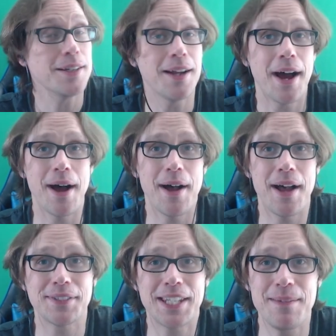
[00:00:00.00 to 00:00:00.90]
I'll
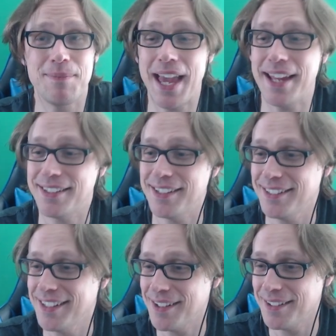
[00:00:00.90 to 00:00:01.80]
have to keep that.
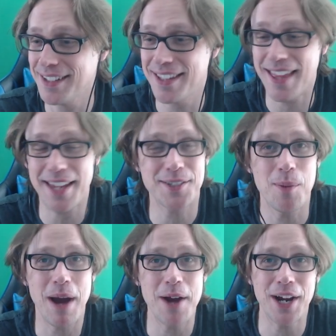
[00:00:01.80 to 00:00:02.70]
That's
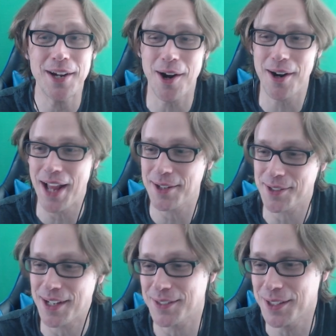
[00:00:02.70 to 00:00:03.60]
on my radar now,
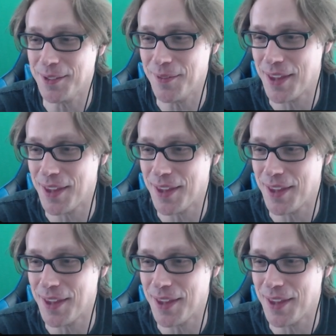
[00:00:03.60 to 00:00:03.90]
so I'll have to look for that